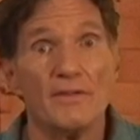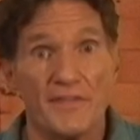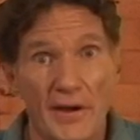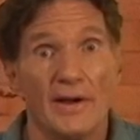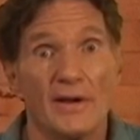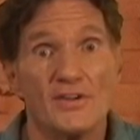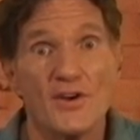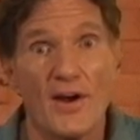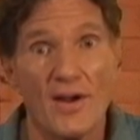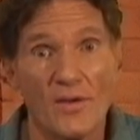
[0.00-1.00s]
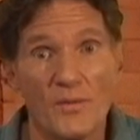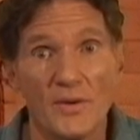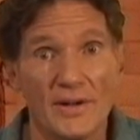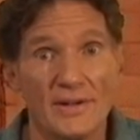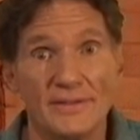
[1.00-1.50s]
of killing us all,
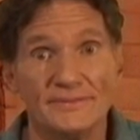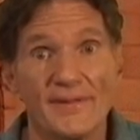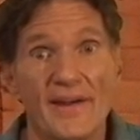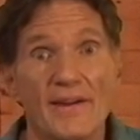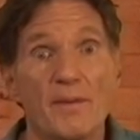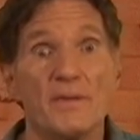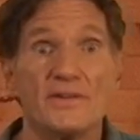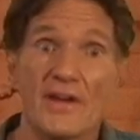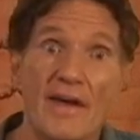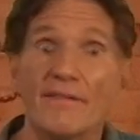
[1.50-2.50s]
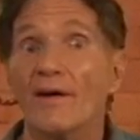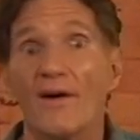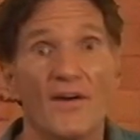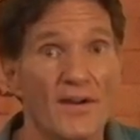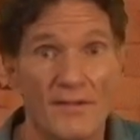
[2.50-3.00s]
will end up saving
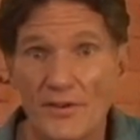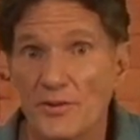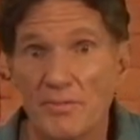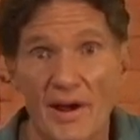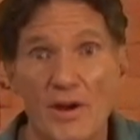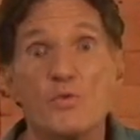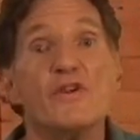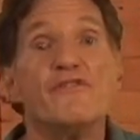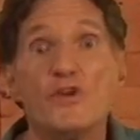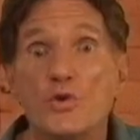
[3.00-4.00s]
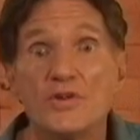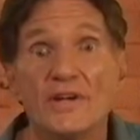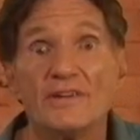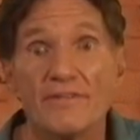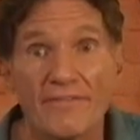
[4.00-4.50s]
all of us by refusing to